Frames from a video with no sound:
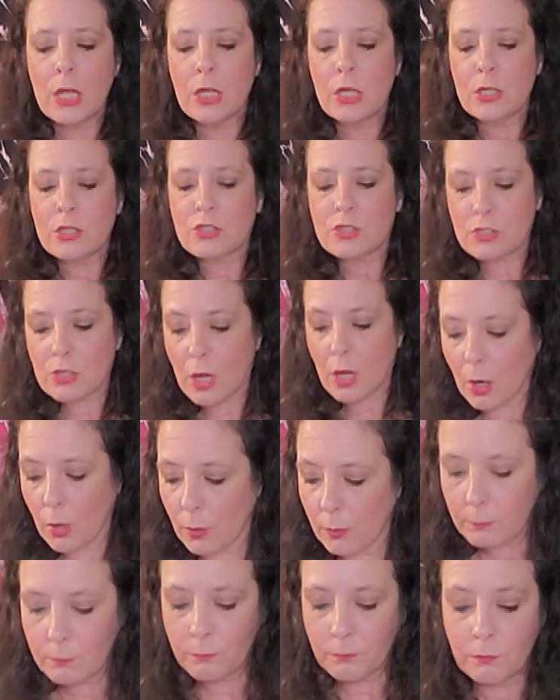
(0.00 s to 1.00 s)
So
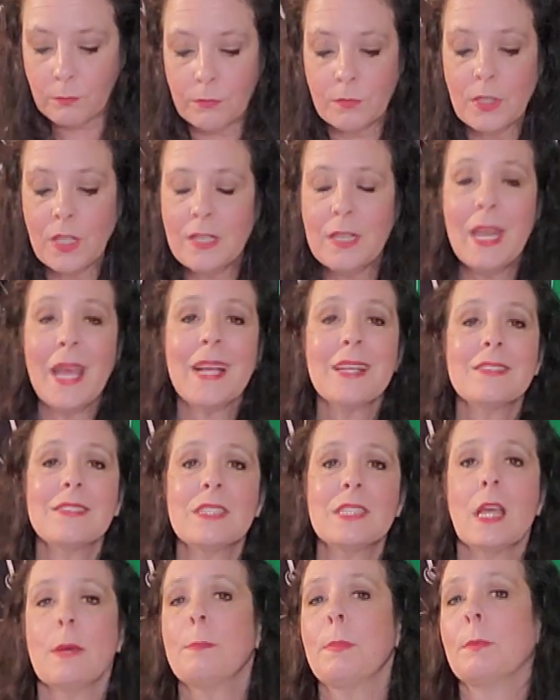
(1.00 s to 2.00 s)
the next
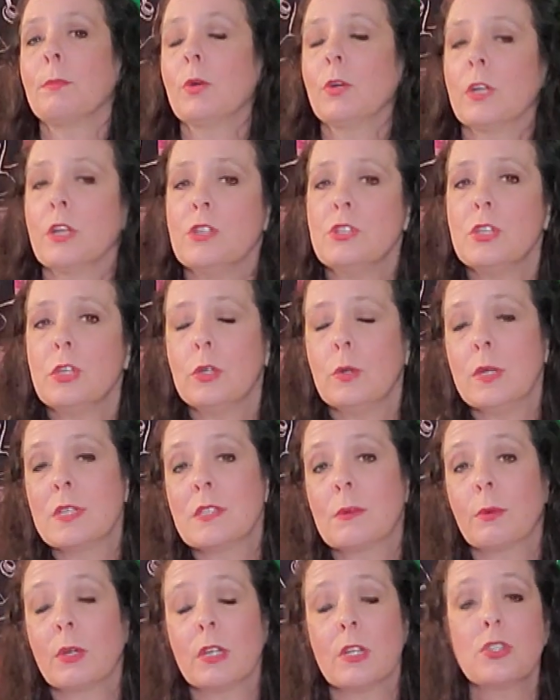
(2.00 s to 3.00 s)
step I'm going to do is
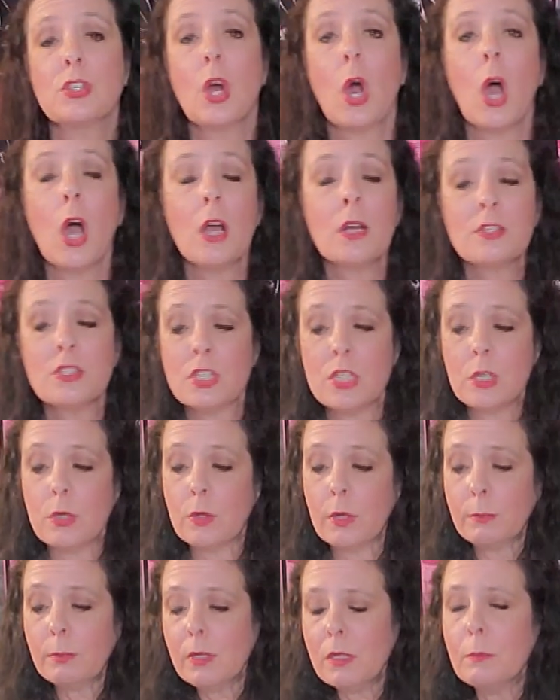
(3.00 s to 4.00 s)
I'm going to talk to you,
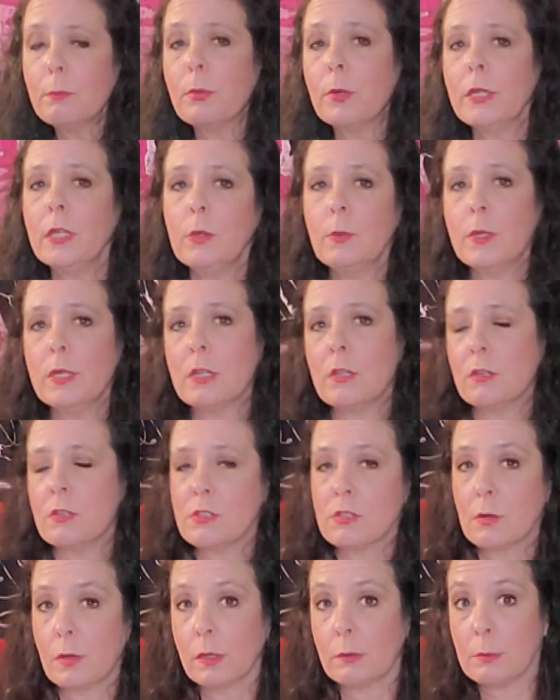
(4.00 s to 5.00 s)
and I'm going to bring you into the
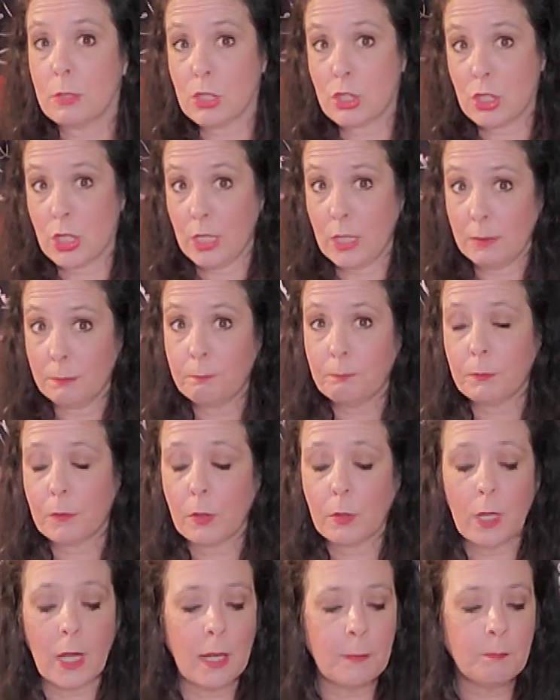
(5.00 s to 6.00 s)
sewing machine,
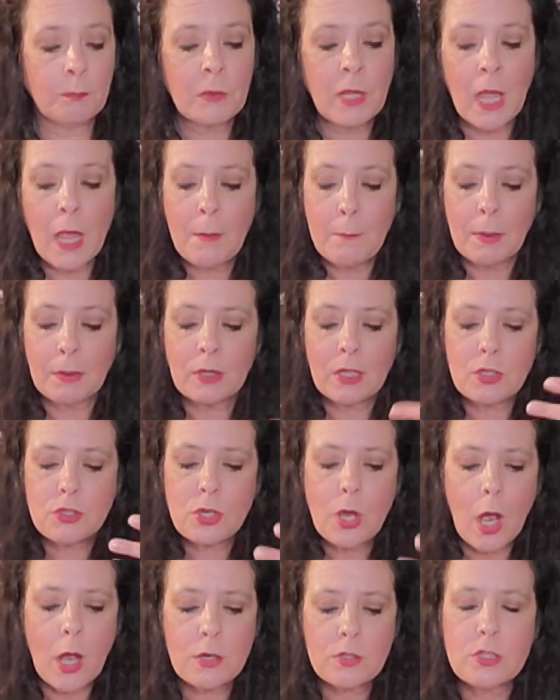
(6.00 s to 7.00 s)
okay? But I'm going to
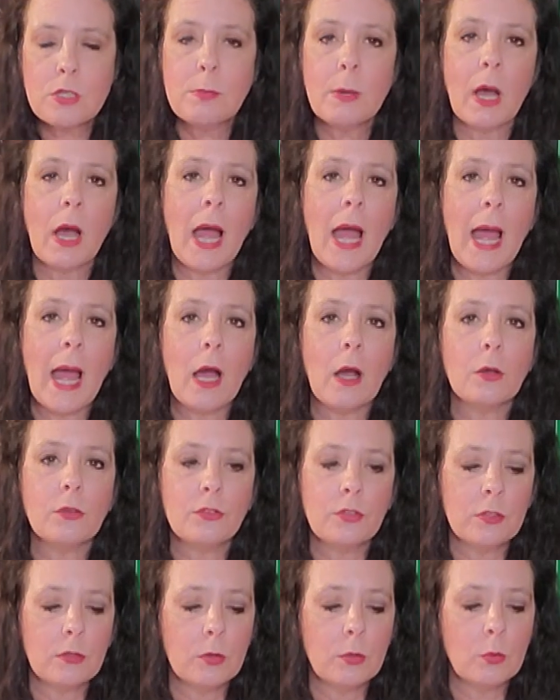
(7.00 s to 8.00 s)
talk to you about how
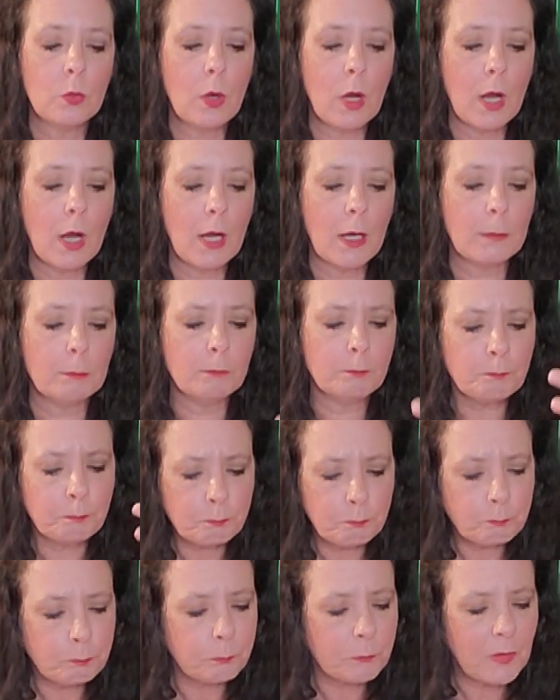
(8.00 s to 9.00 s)
to
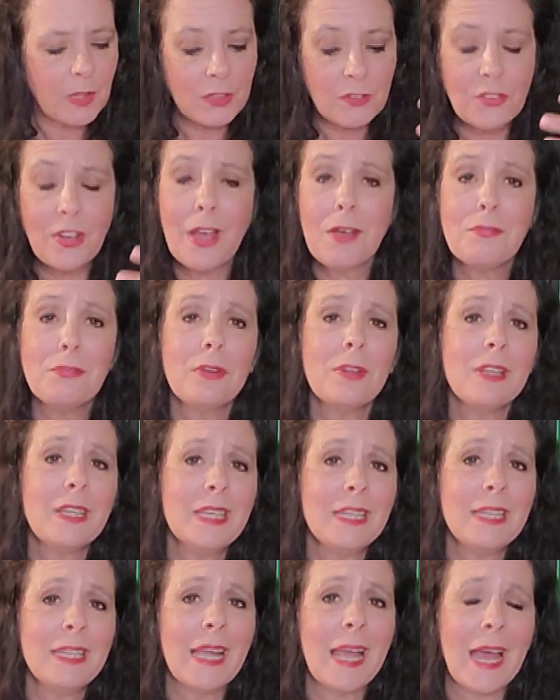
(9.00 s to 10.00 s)
definitely
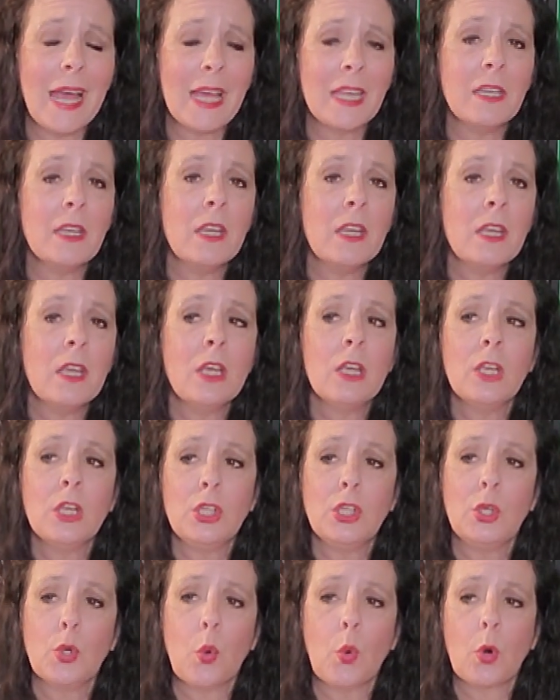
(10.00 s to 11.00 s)
get
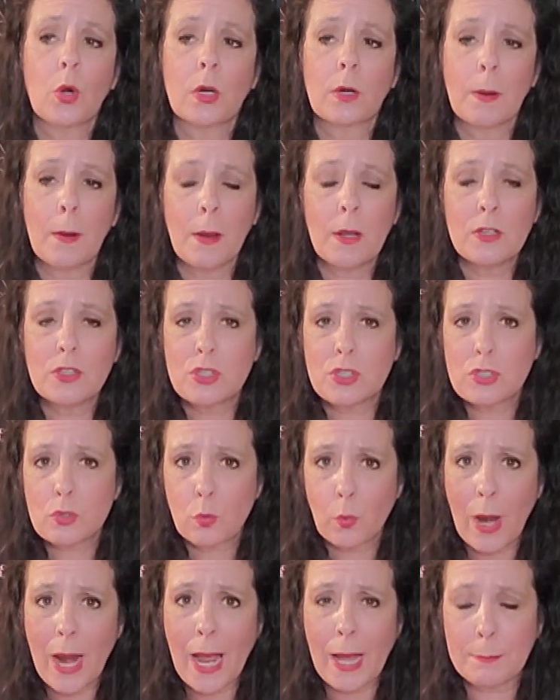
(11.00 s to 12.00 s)
your
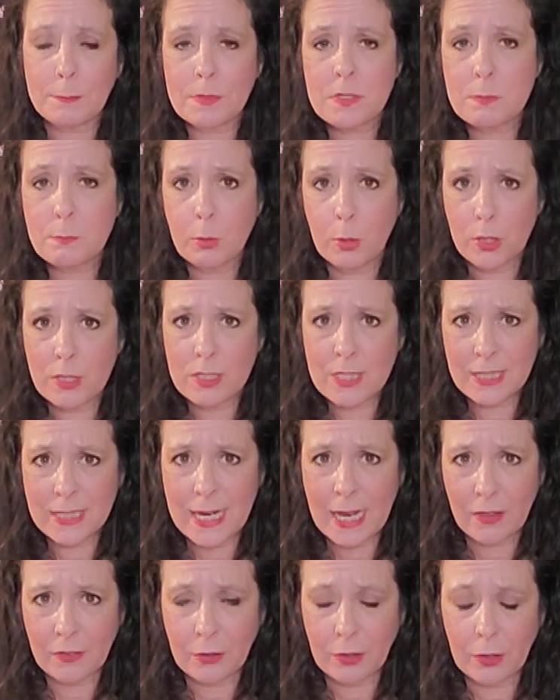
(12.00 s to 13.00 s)
scraps put
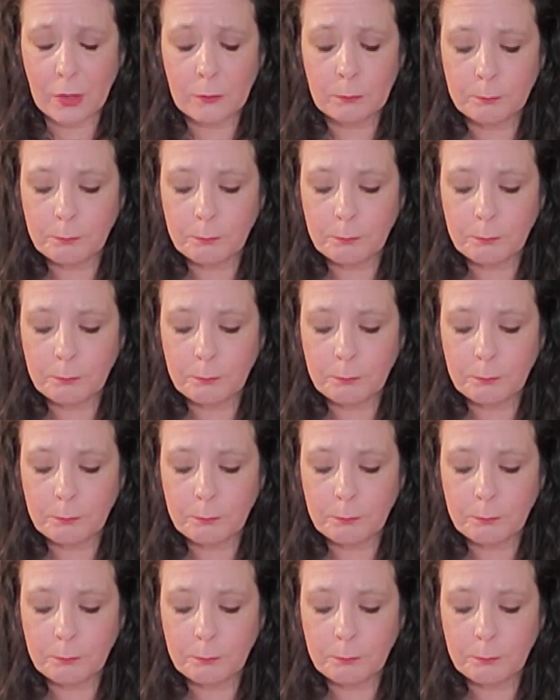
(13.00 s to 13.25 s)
together.